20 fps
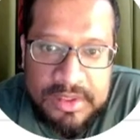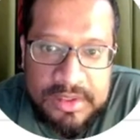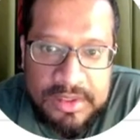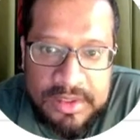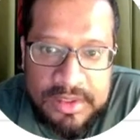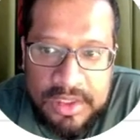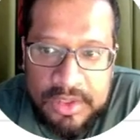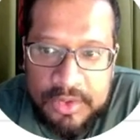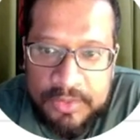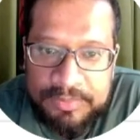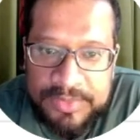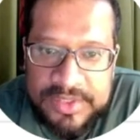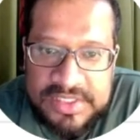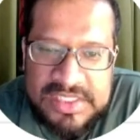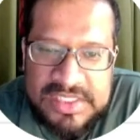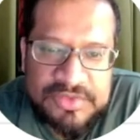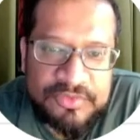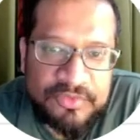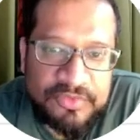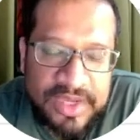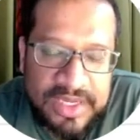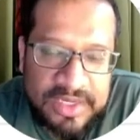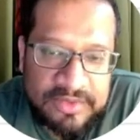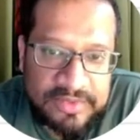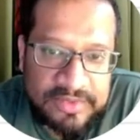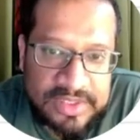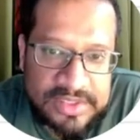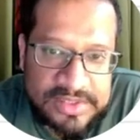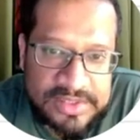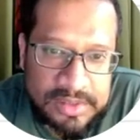Now this is very,
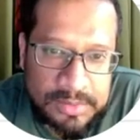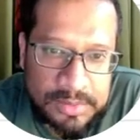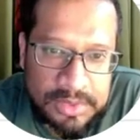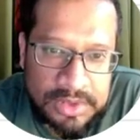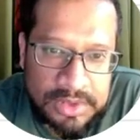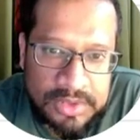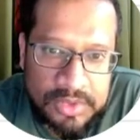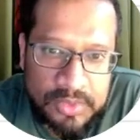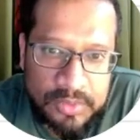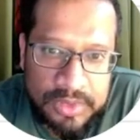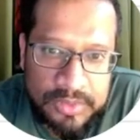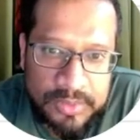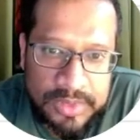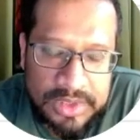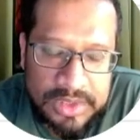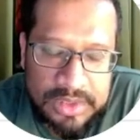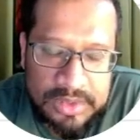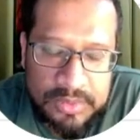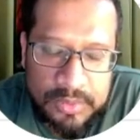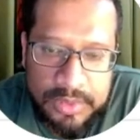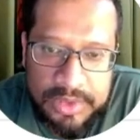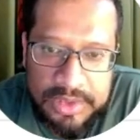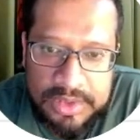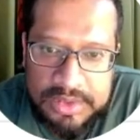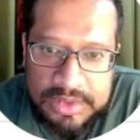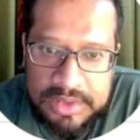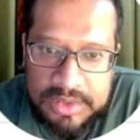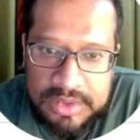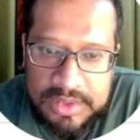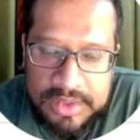very similar to what we did with
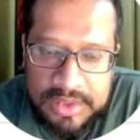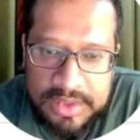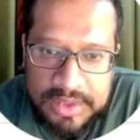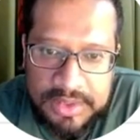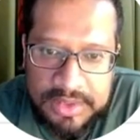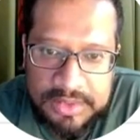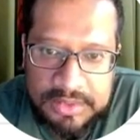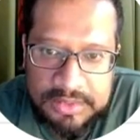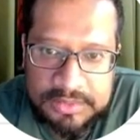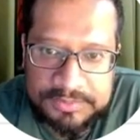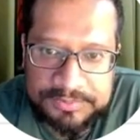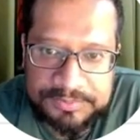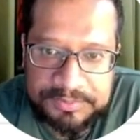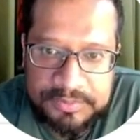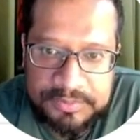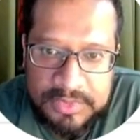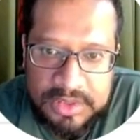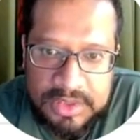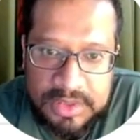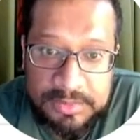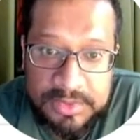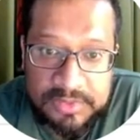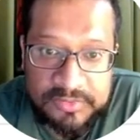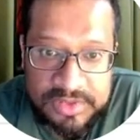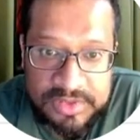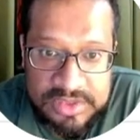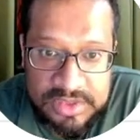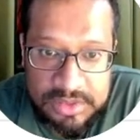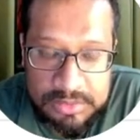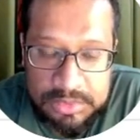the pivot
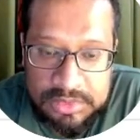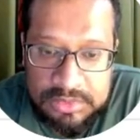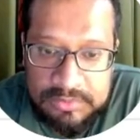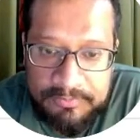table.